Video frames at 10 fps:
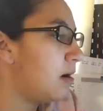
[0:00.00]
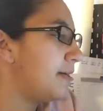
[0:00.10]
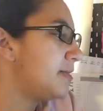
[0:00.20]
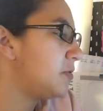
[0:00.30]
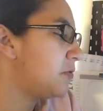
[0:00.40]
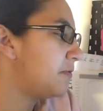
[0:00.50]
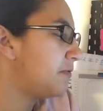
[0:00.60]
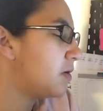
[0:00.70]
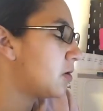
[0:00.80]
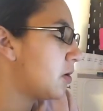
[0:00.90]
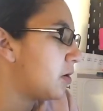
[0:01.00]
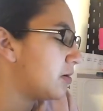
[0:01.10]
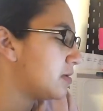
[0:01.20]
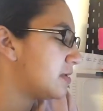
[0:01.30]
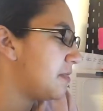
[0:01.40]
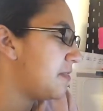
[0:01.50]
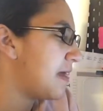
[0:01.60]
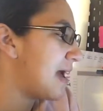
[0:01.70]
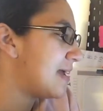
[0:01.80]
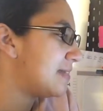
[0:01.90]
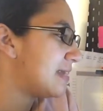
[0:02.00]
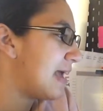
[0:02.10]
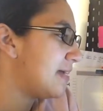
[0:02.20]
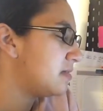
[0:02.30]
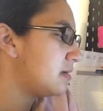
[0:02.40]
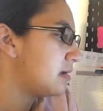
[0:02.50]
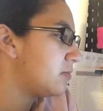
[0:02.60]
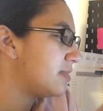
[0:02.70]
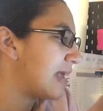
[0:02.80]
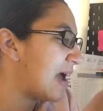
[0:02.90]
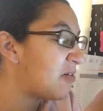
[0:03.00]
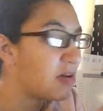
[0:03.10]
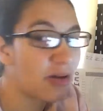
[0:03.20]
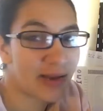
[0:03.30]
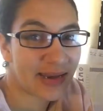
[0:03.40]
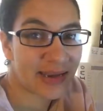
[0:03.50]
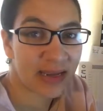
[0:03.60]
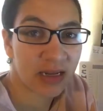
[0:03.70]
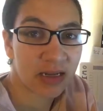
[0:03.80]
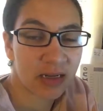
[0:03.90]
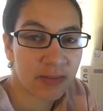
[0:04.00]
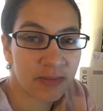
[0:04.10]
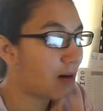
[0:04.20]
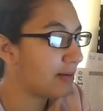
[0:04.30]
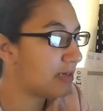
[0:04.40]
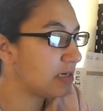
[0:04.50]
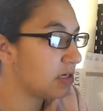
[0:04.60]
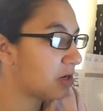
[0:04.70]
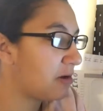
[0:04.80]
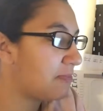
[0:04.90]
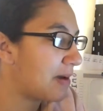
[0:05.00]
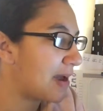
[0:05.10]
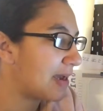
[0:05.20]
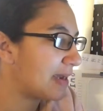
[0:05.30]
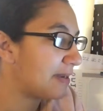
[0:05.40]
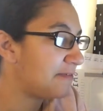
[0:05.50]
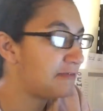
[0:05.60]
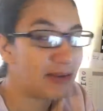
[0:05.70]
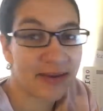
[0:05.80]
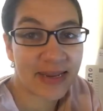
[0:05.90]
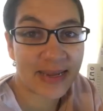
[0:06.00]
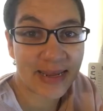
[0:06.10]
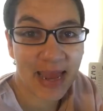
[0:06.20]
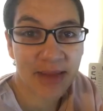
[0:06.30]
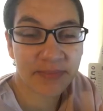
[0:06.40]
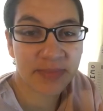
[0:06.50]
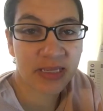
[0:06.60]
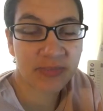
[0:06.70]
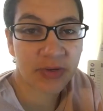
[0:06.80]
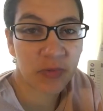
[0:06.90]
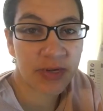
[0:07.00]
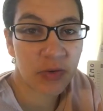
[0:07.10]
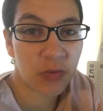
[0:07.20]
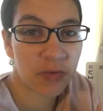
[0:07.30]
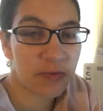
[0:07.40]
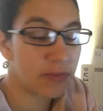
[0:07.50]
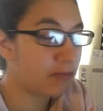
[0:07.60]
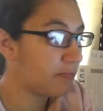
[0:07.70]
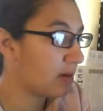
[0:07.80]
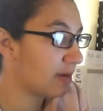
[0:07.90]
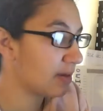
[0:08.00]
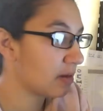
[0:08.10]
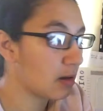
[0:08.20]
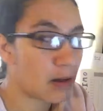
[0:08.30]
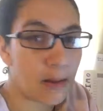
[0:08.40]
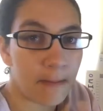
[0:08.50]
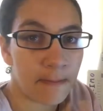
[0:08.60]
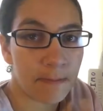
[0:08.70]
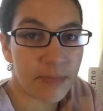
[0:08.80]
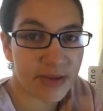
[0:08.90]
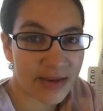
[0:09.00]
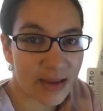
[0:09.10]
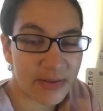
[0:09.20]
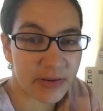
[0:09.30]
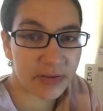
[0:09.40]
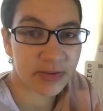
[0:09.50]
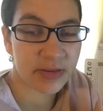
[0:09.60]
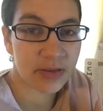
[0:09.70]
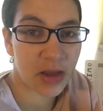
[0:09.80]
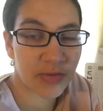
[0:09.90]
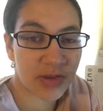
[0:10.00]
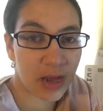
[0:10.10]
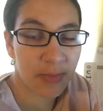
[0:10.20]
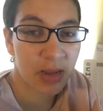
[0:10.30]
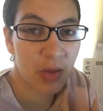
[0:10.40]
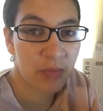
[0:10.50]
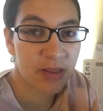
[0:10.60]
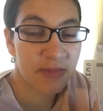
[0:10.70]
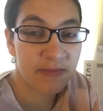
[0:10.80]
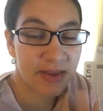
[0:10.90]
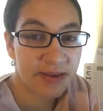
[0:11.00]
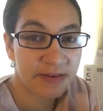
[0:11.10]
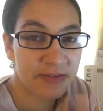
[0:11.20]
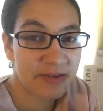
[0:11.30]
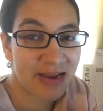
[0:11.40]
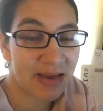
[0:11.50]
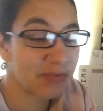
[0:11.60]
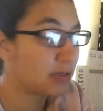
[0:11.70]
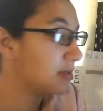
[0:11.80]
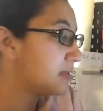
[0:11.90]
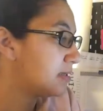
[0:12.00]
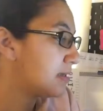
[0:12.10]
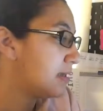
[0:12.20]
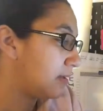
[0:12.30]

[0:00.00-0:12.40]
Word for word: I sort of forgot that as I was outlining I didn't go back and fill in the gaps between all of the like snapshots I was coming up with for each of the chapters.